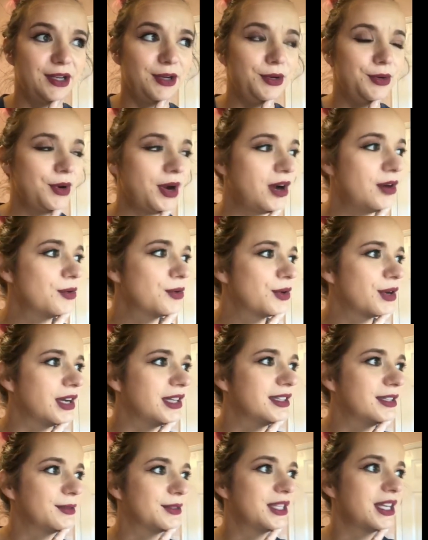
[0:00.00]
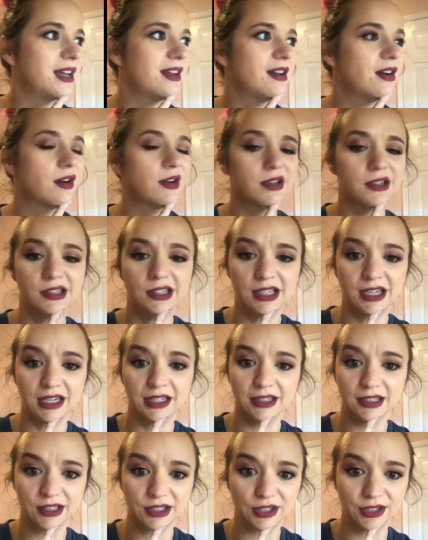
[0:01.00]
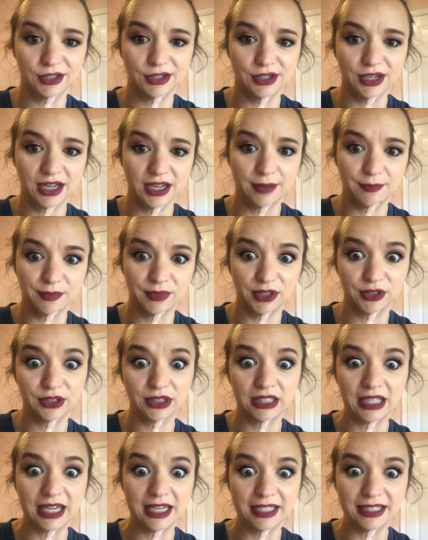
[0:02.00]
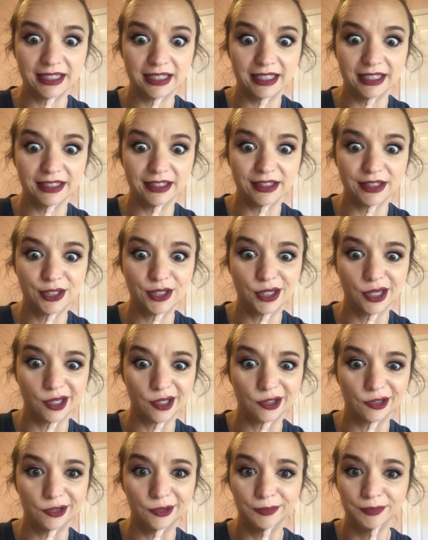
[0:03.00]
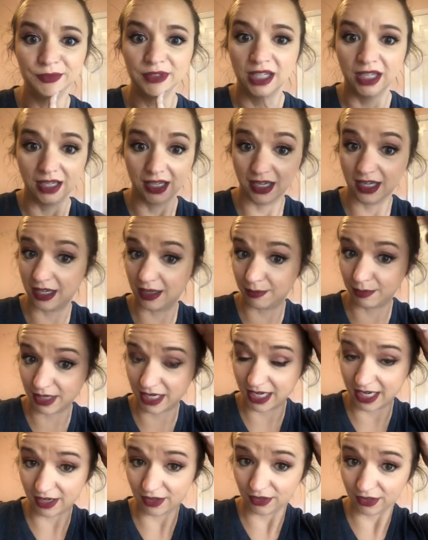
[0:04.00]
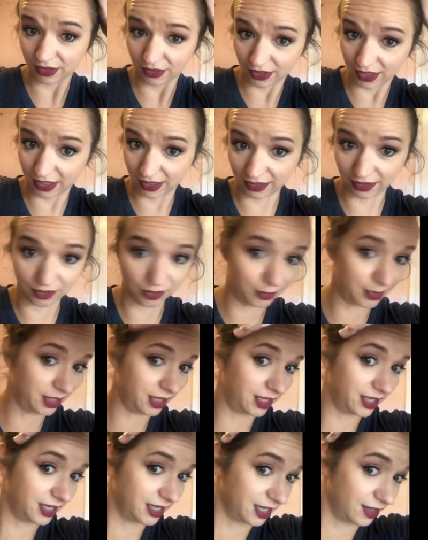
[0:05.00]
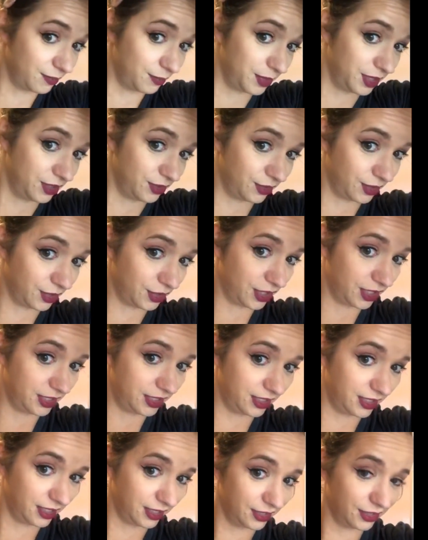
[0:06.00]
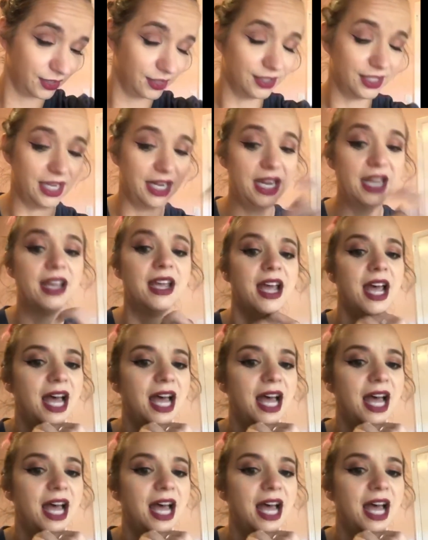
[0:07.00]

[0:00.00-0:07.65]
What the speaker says: Oh crud, there was that artist that had the song, There's a Light at the End of This Tunnel. My hair's looking a little bit like I've been doing crazy things all day.